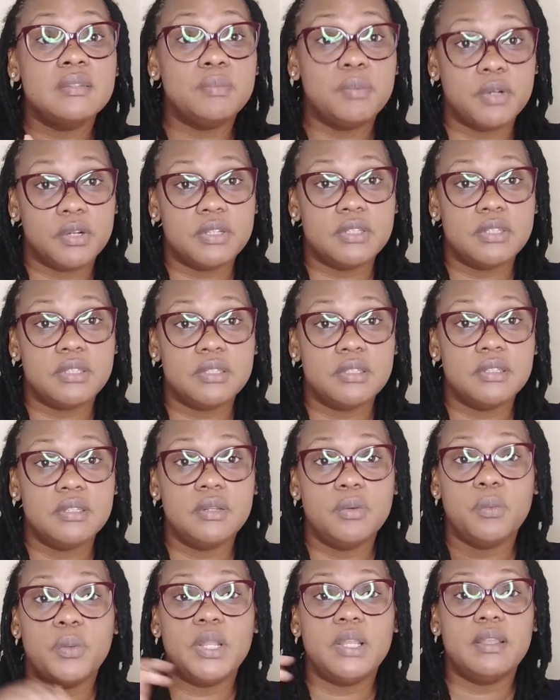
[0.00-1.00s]
person
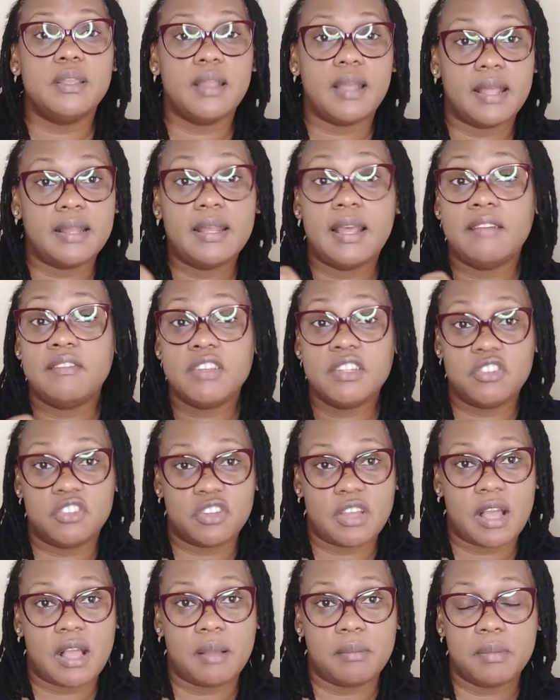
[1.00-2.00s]
will not have a
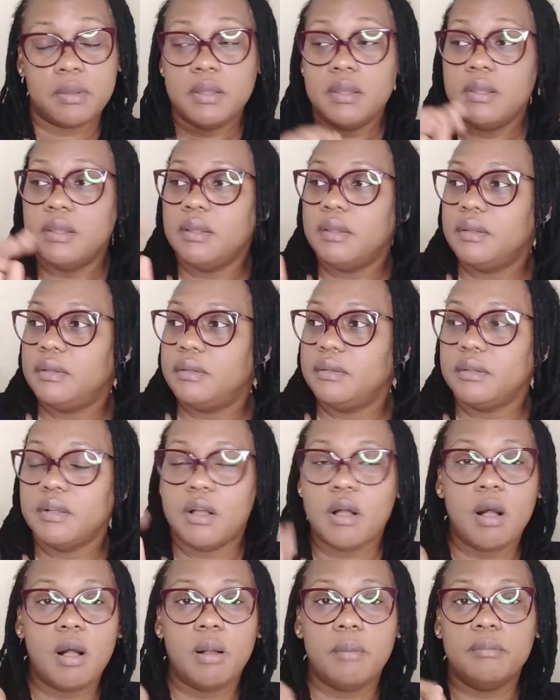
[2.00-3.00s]
job
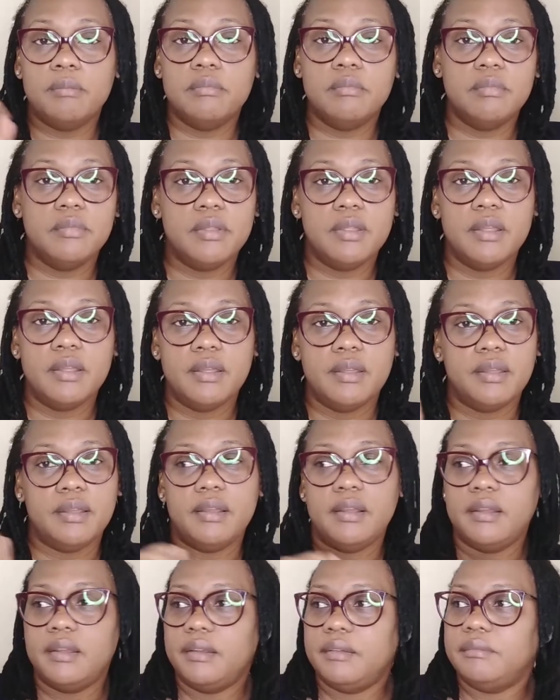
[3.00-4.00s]
come
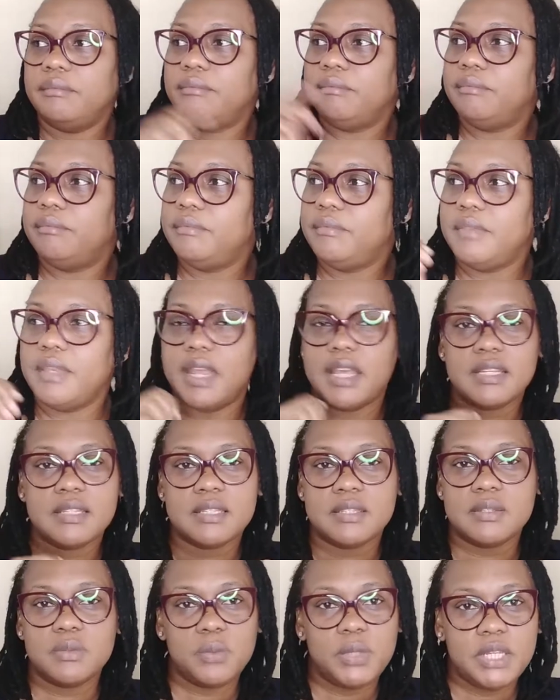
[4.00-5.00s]

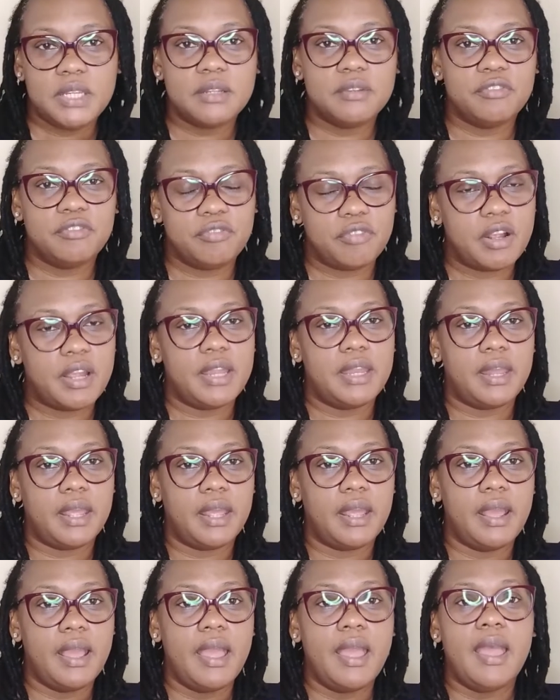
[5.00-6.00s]
next week, Friday.
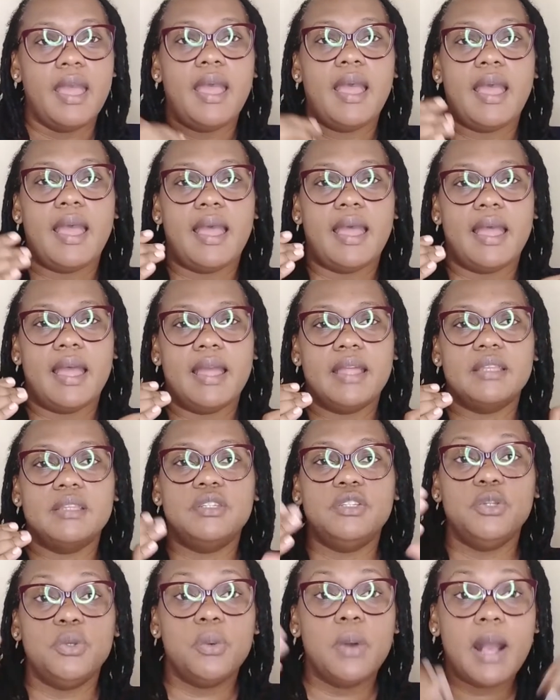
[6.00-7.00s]

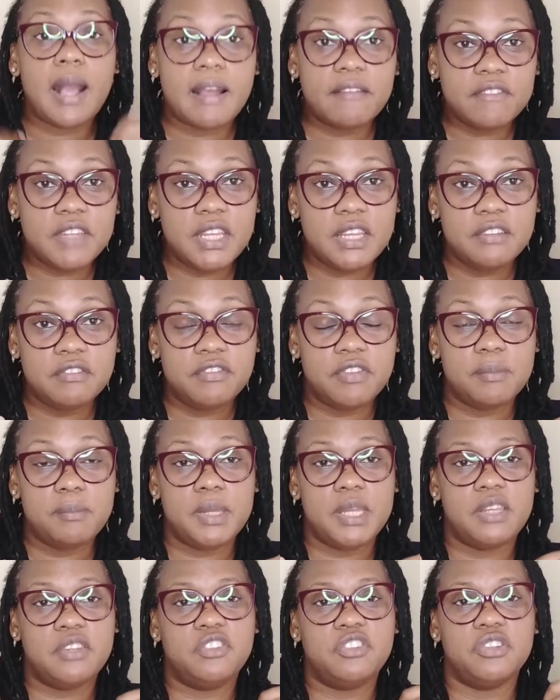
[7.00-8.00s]
And you have the
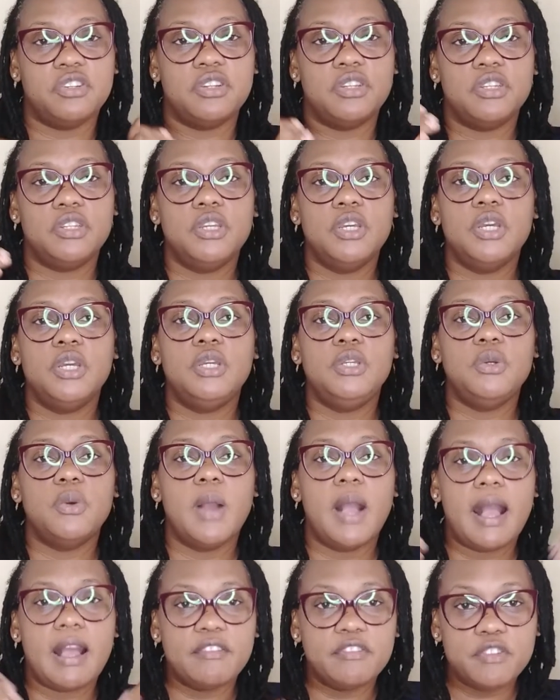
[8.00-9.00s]
information, you
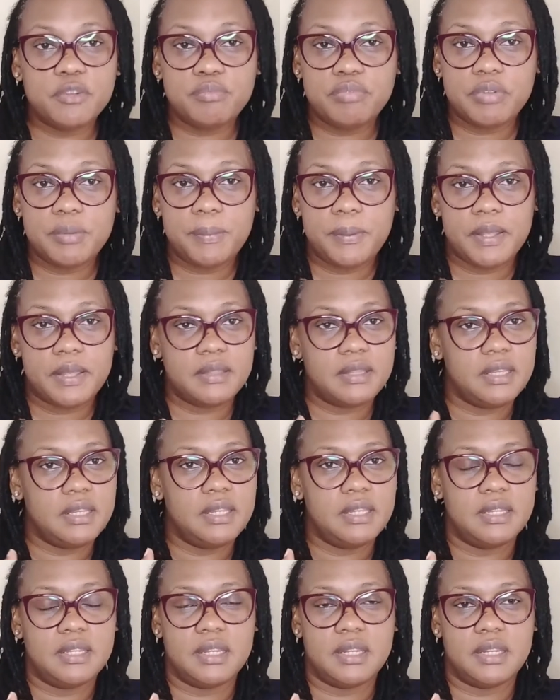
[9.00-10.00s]
have to prepare the
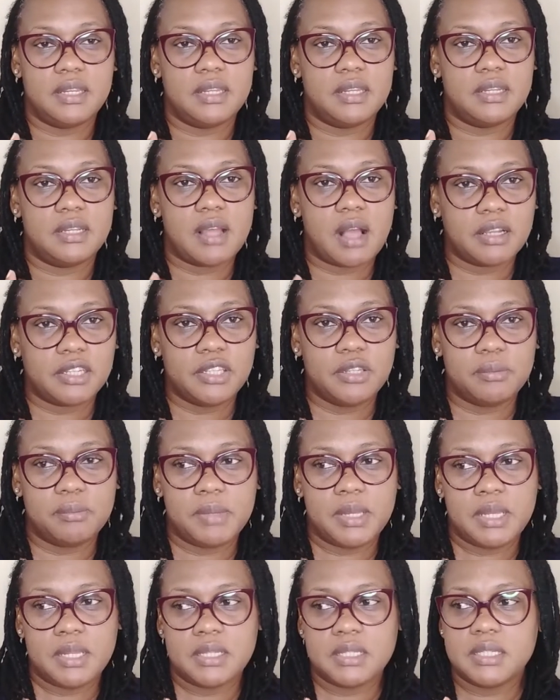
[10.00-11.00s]

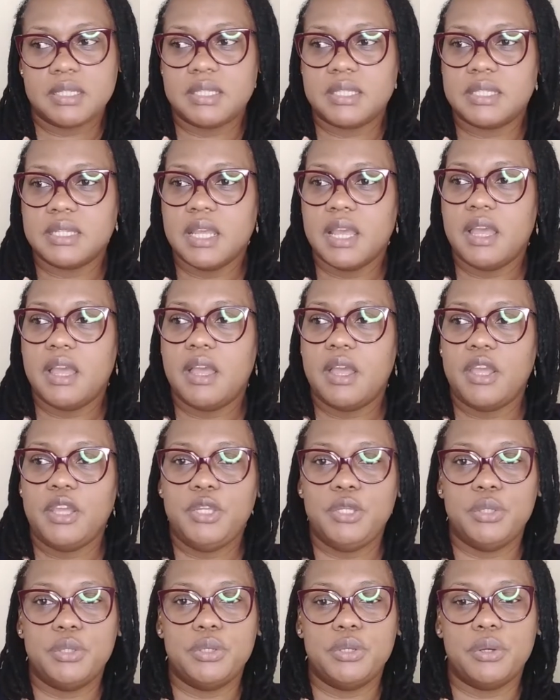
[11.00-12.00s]
documents,
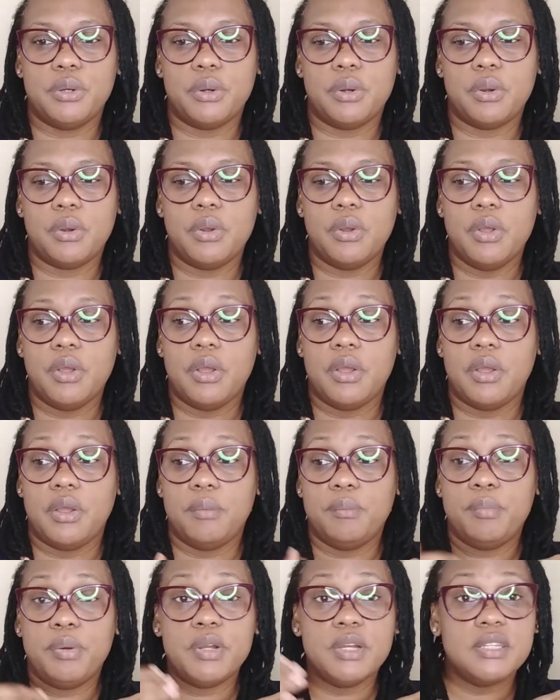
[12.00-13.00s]
you know,
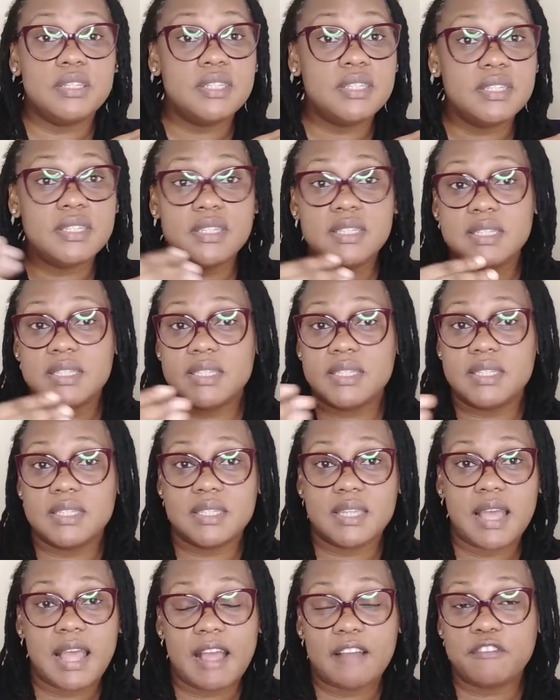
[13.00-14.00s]
persons
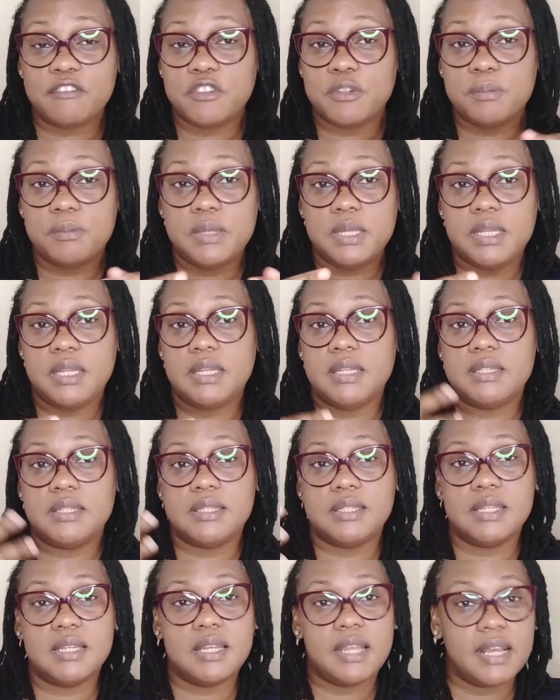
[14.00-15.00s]
have to be
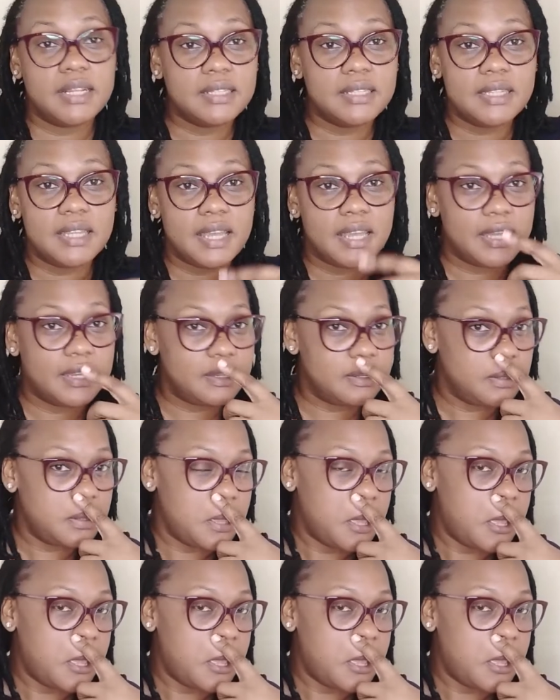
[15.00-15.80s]
selected.